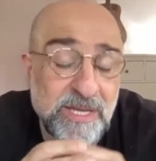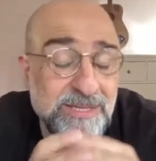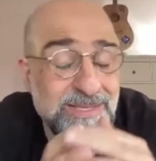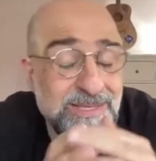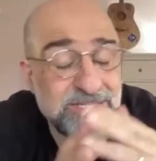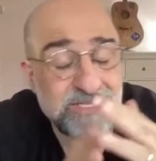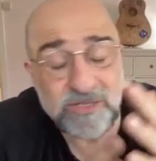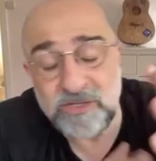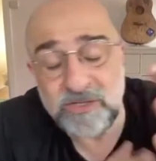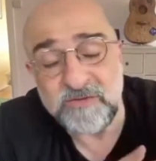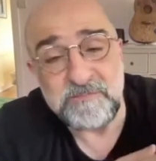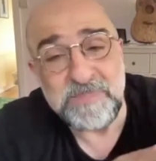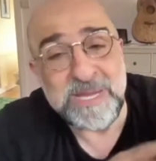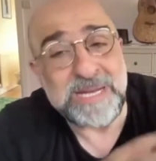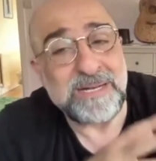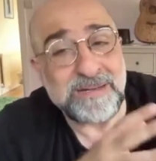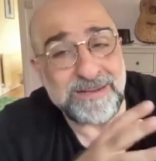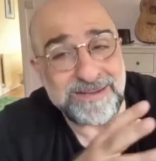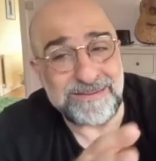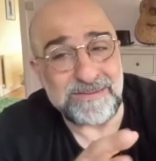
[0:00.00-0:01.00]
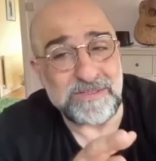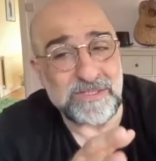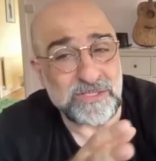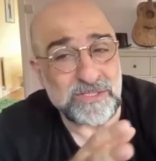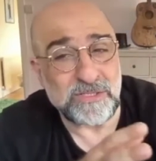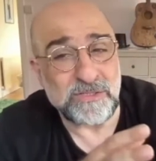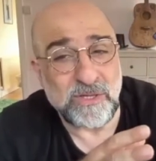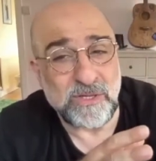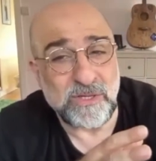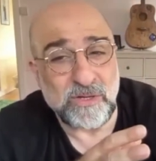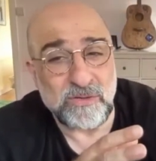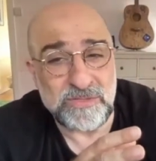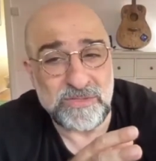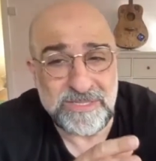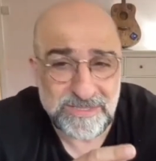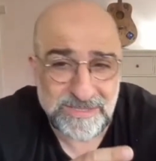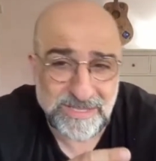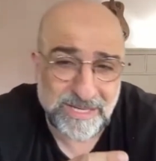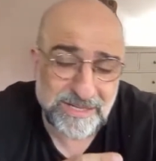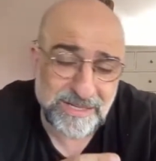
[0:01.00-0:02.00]
There's a lot of mental illness that goes
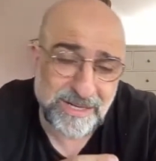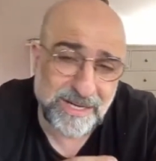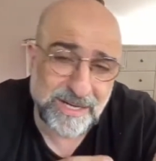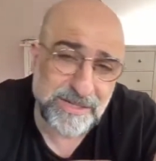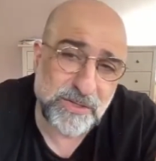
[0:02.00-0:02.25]
into that.